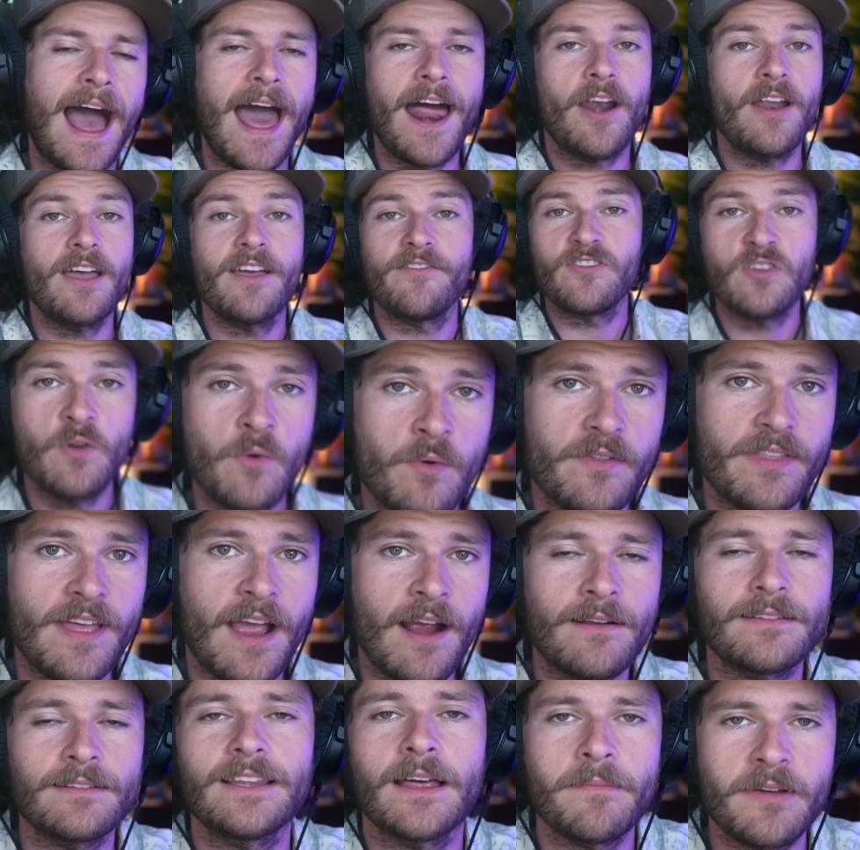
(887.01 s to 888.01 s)
I don't, if you were
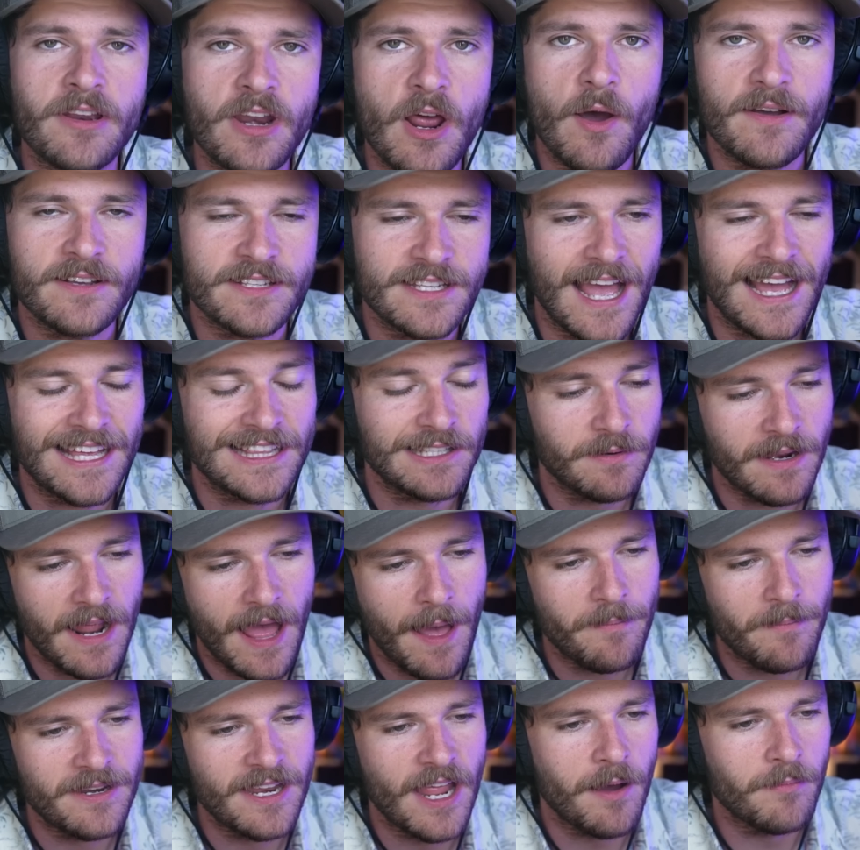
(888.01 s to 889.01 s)
there, let me know exactly what
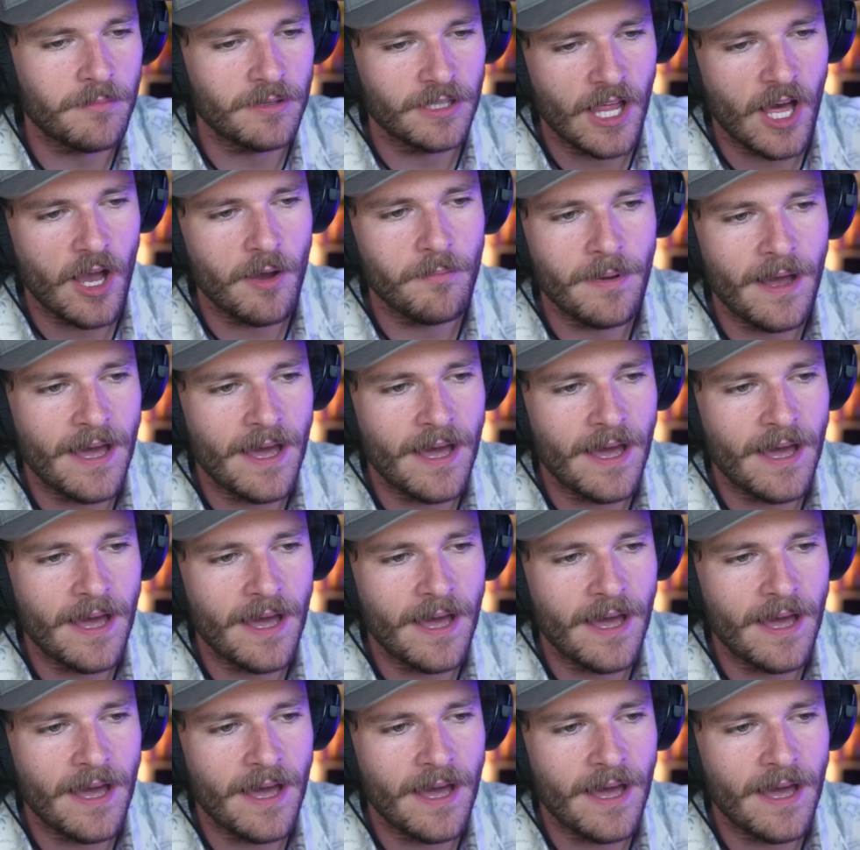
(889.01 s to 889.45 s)
happened down below.